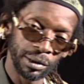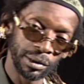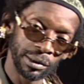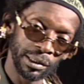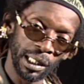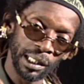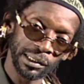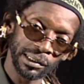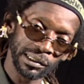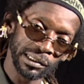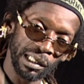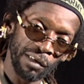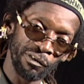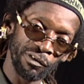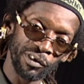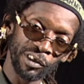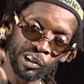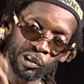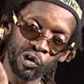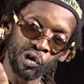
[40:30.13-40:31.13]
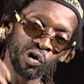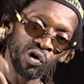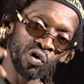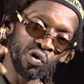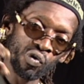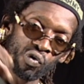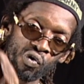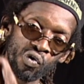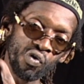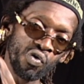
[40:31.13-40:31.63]
That for the
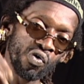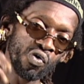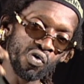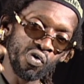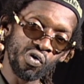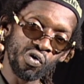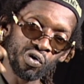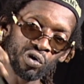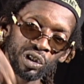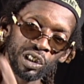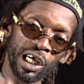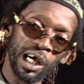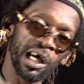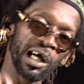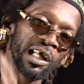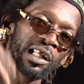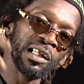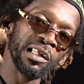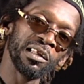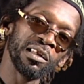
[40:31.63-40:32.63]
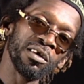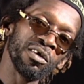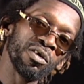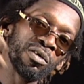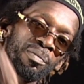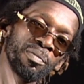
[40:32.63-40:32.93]
colonial